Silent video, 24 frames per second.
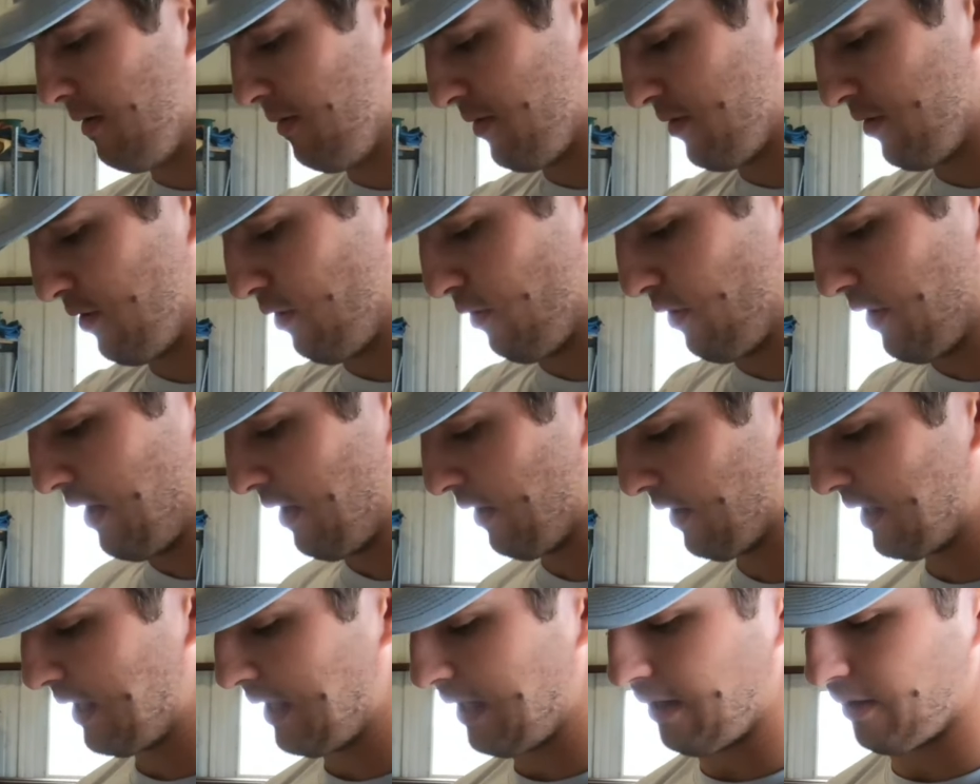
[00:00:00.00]
So, and
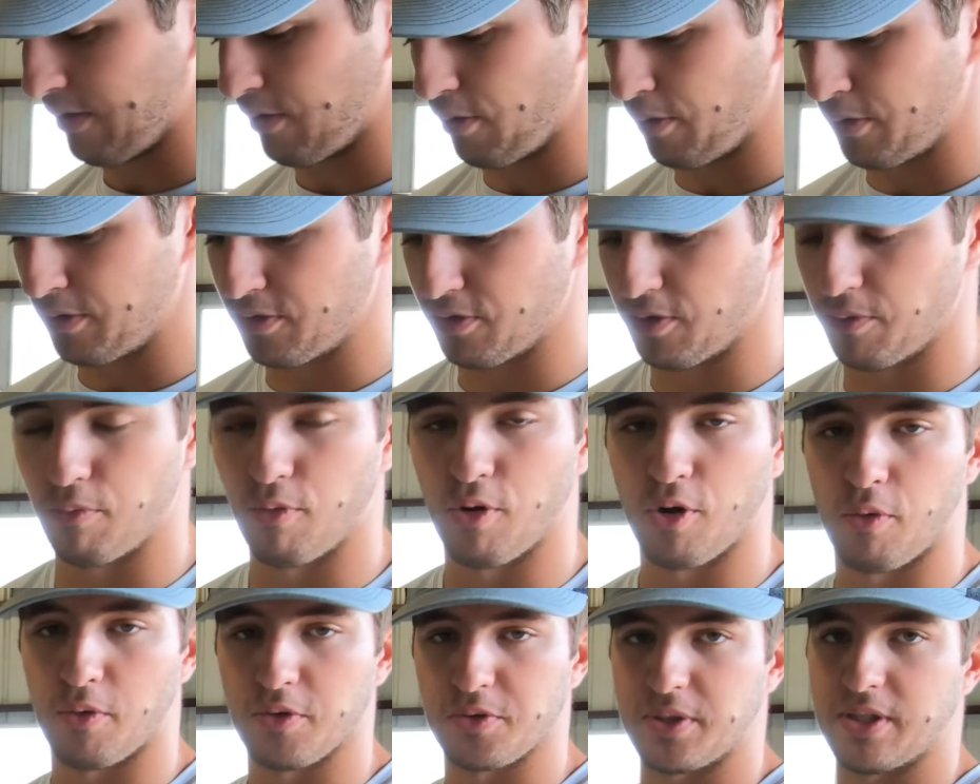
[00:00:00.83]
I'll kind of go into it
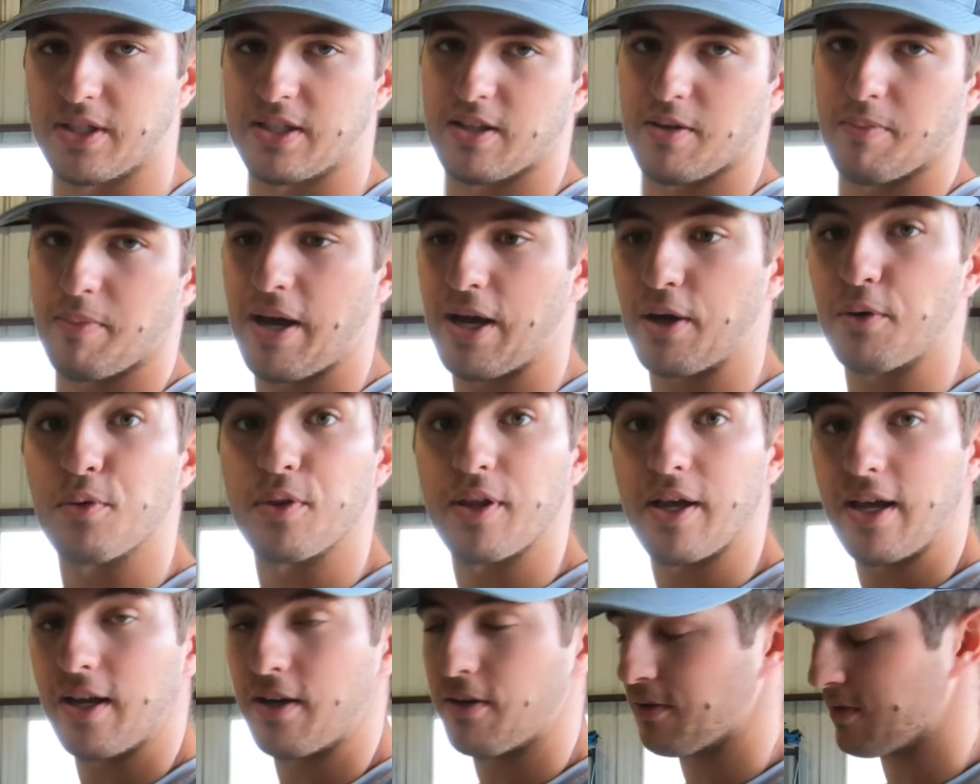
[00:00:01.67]
more once you get to the back where
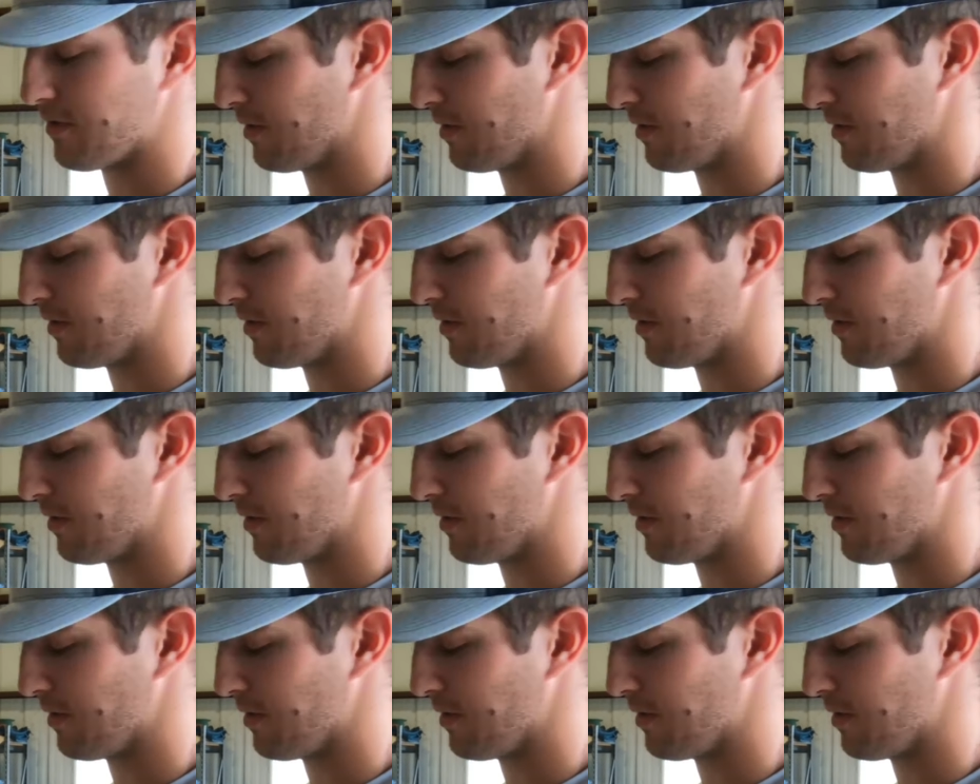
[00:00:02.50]
the anchor